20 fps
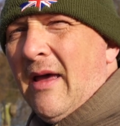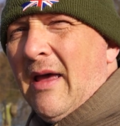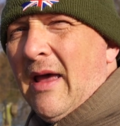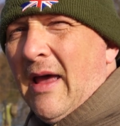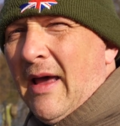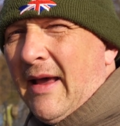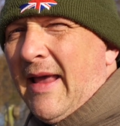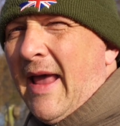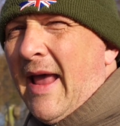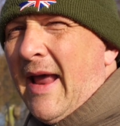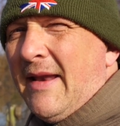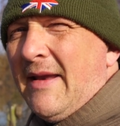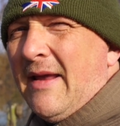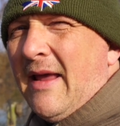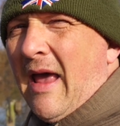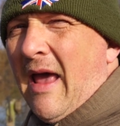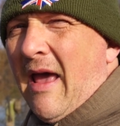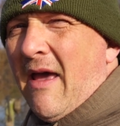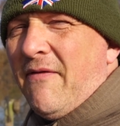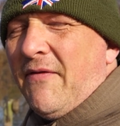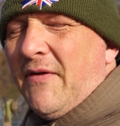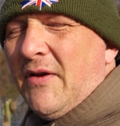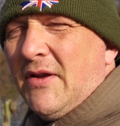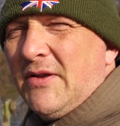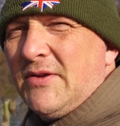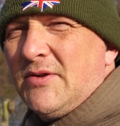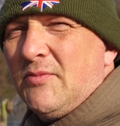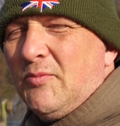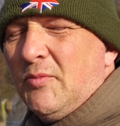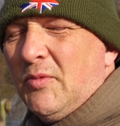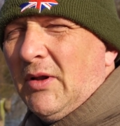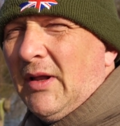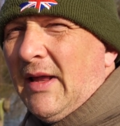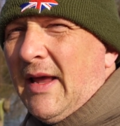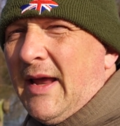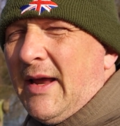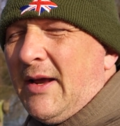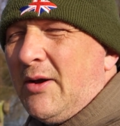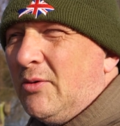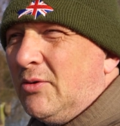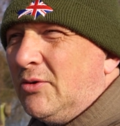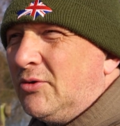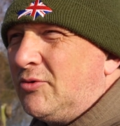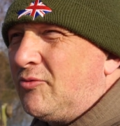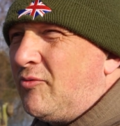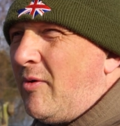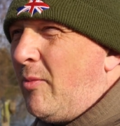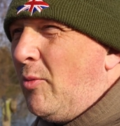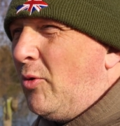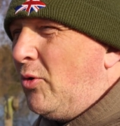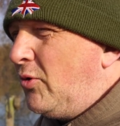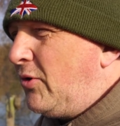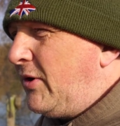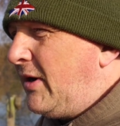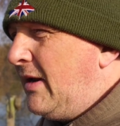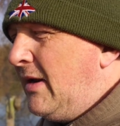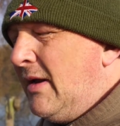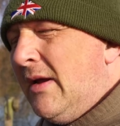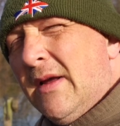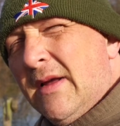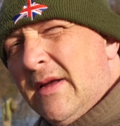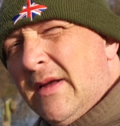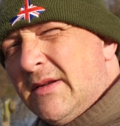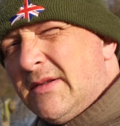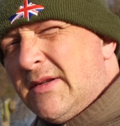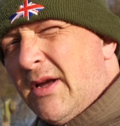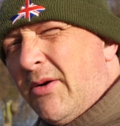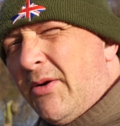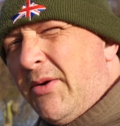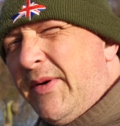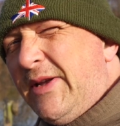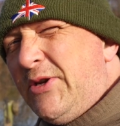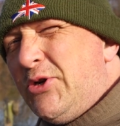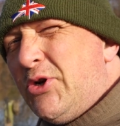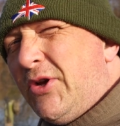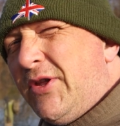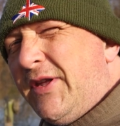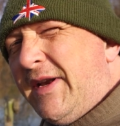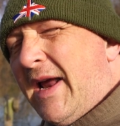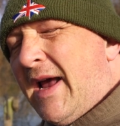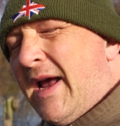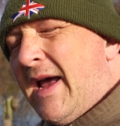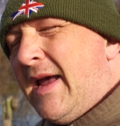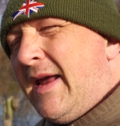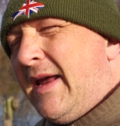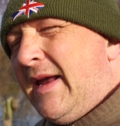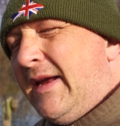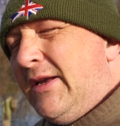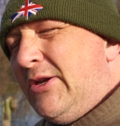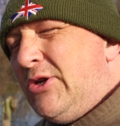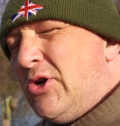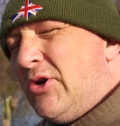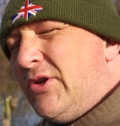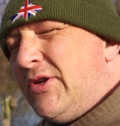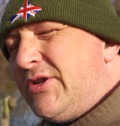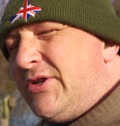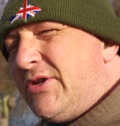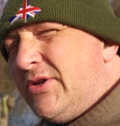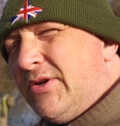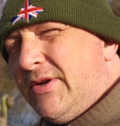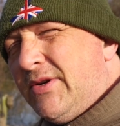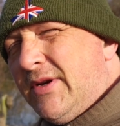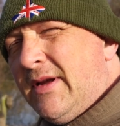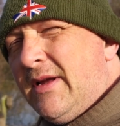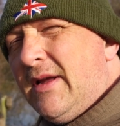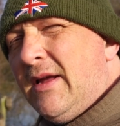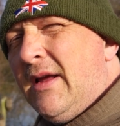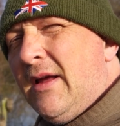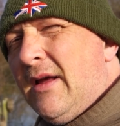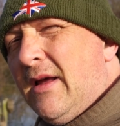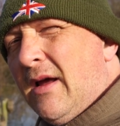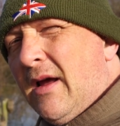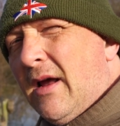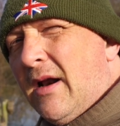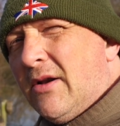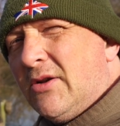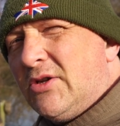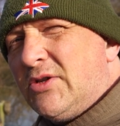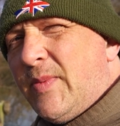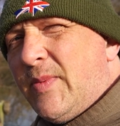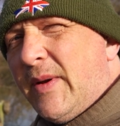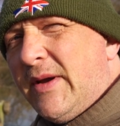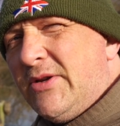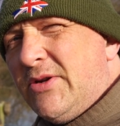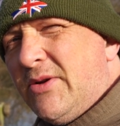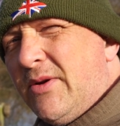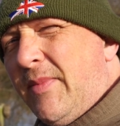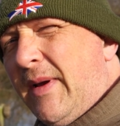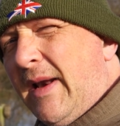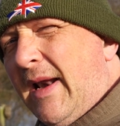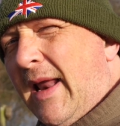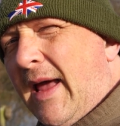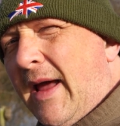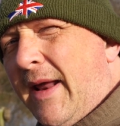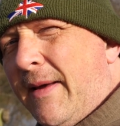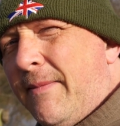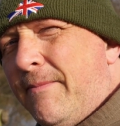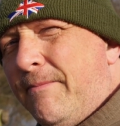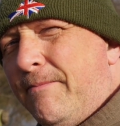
again, effort will equals reward. So I'm going to enjoy the day, enjoy the sun, and I'll speak to you a bit later.